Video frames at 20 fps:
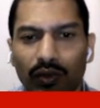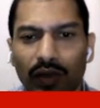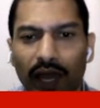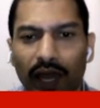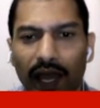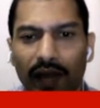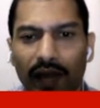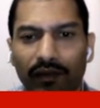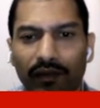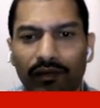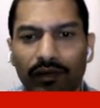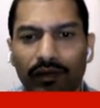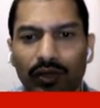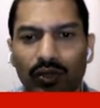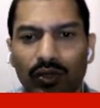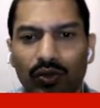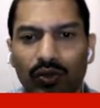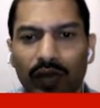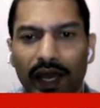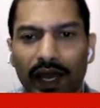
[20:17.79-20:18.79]
helpful
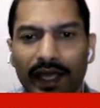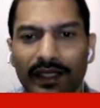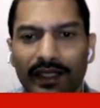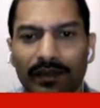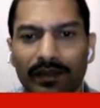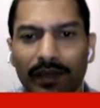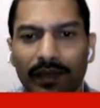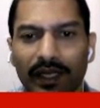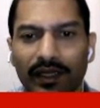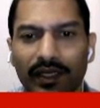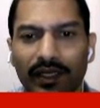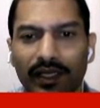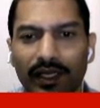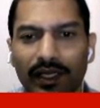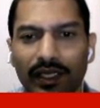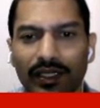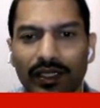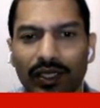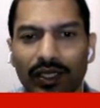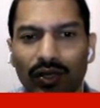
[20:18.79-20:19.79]
to explain the
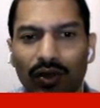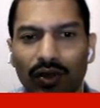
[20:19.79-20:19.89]
nature